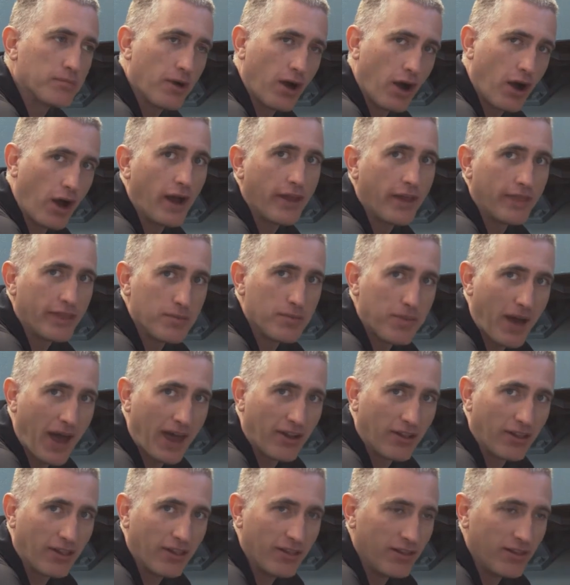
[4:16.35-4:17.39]
behind the
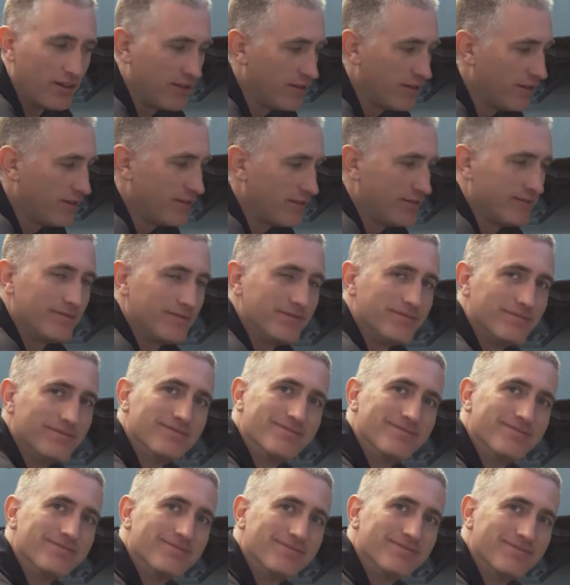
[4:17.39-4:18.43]
panel,
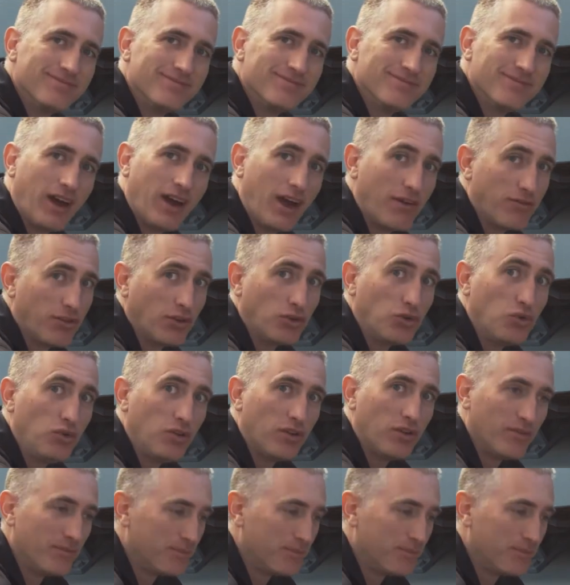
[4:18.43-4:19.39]
I have the tool.